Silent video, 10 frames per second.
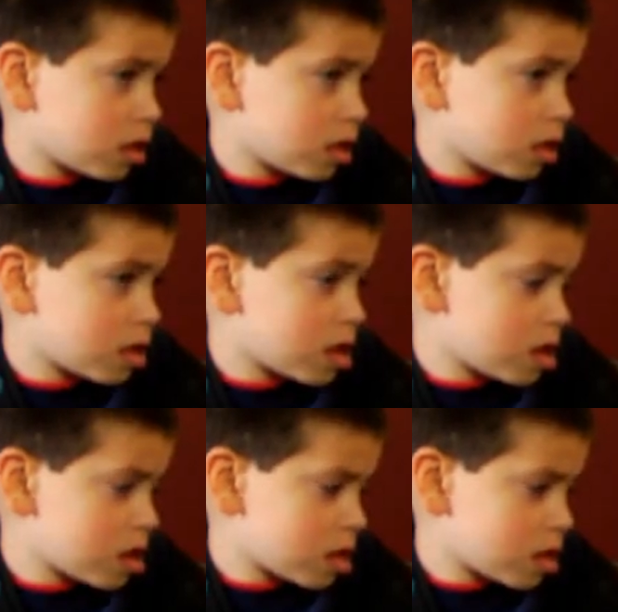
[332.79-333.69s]

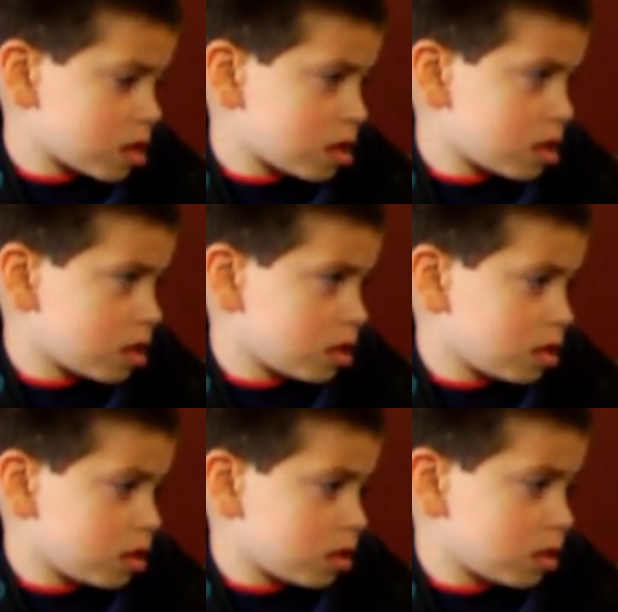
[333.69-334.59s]

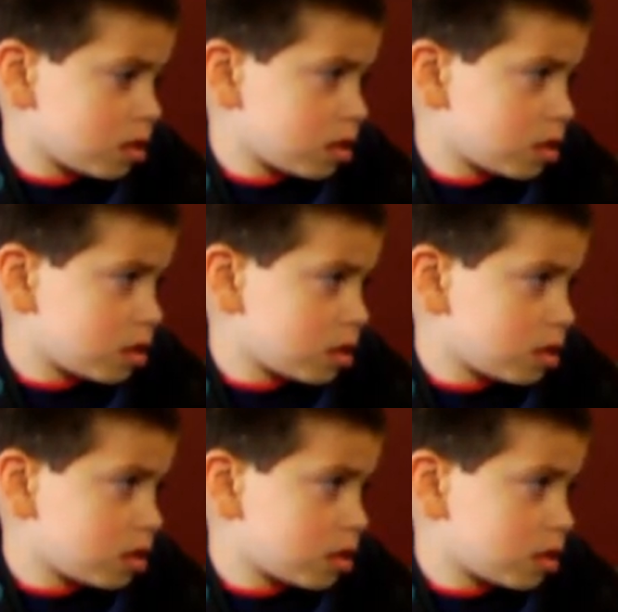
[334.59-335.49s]

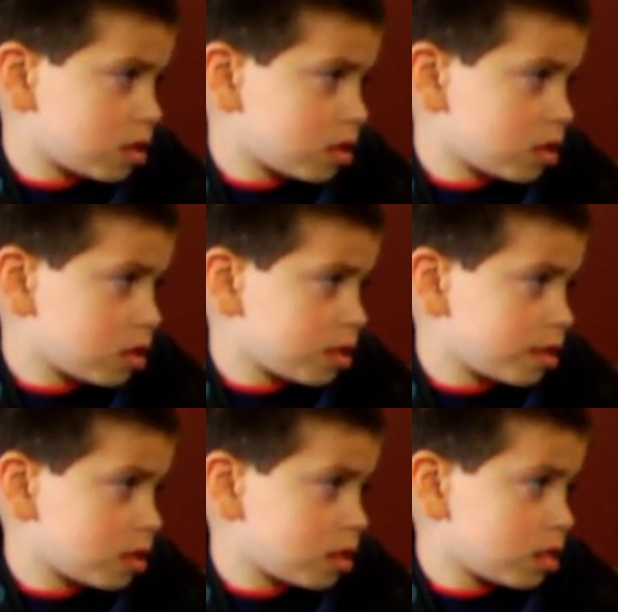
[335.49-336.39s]

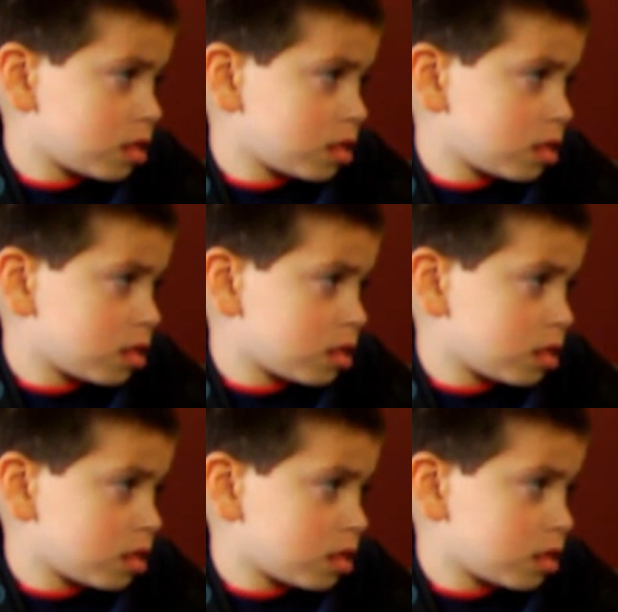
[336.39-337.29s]

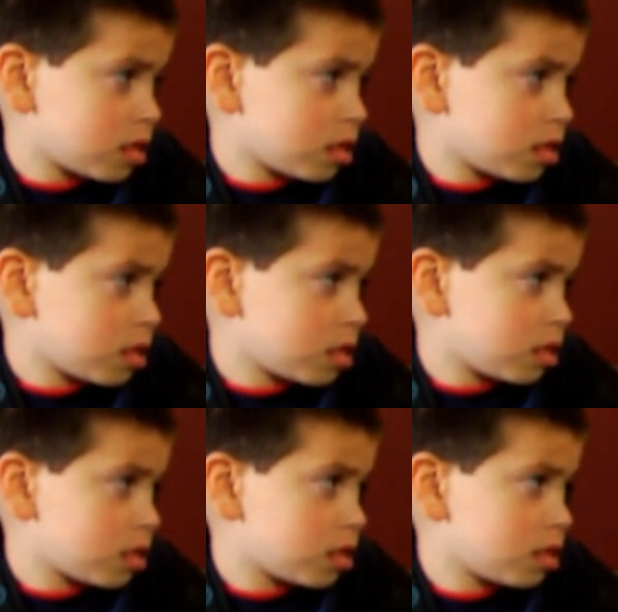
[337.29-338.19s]

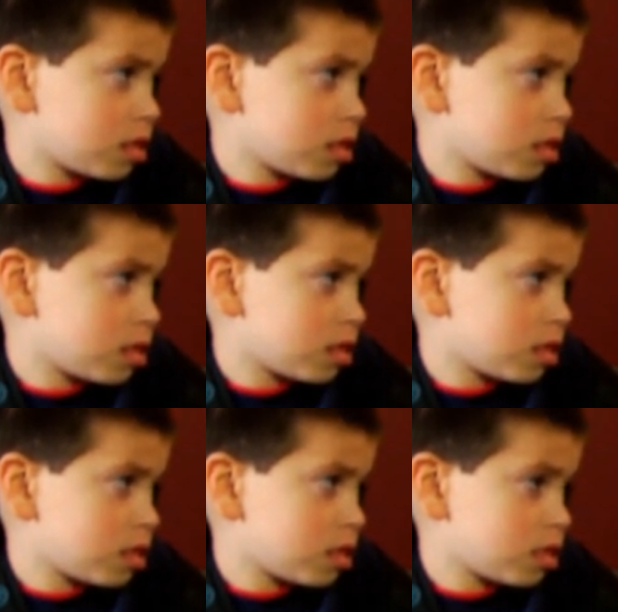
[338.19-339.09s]
(not speaking)